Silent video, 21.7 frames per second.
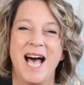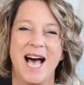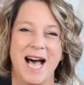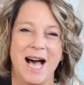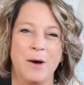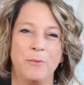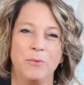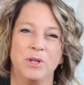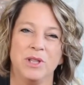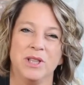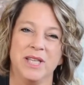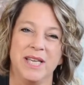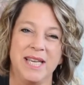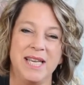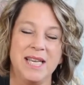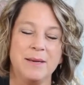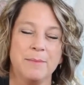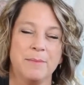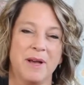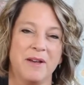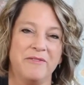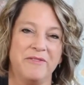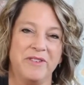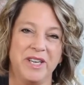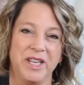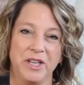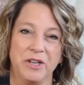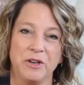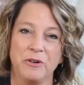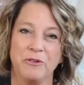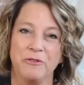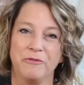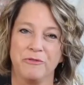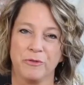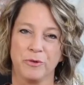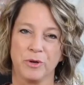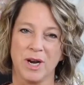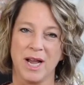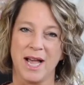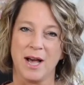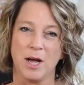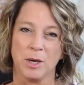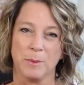I will link my video for
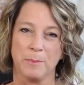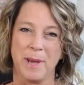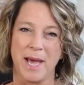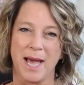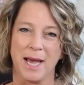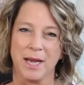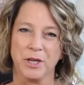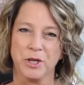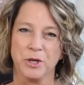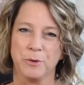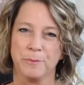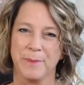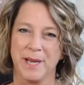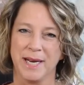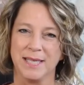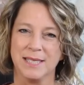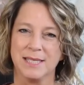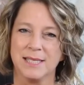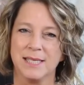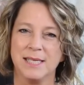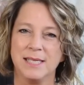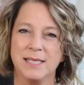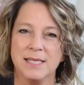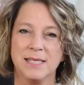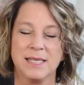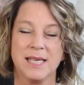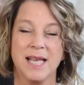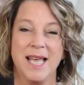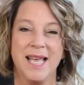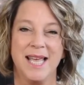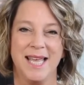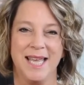how to pack your medicines